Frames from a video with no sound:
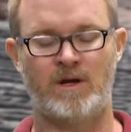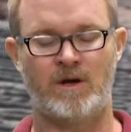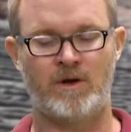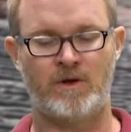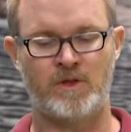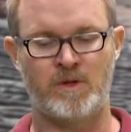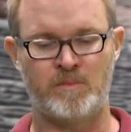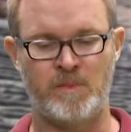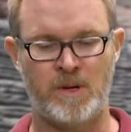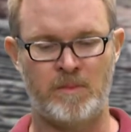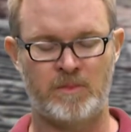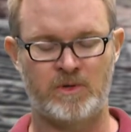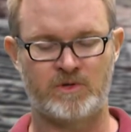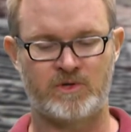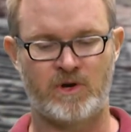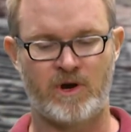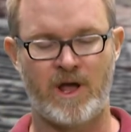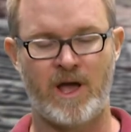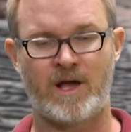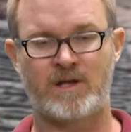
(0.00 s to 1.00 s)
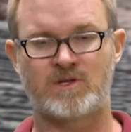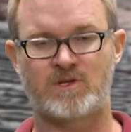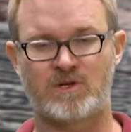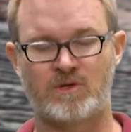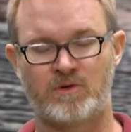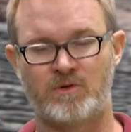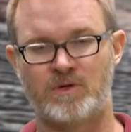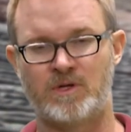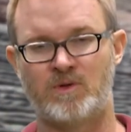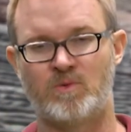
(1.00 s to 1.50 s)
All the members are
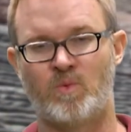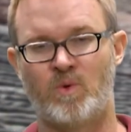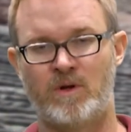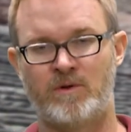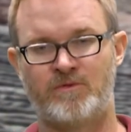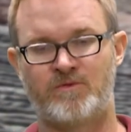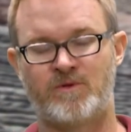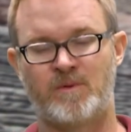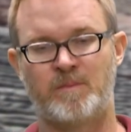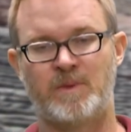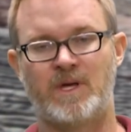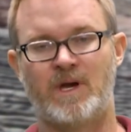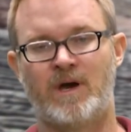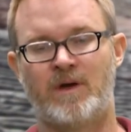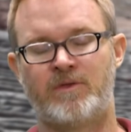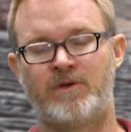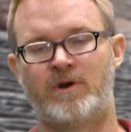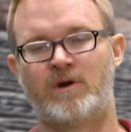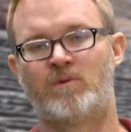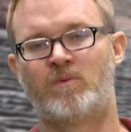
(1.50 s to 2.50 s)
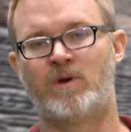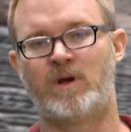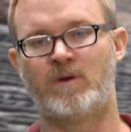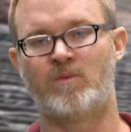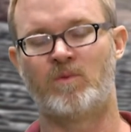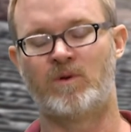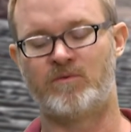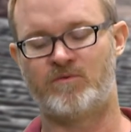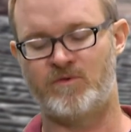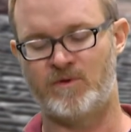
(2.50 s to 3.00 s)
excluded one from the other, right?
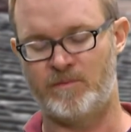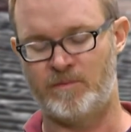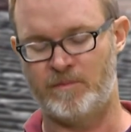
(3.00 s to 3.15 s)
One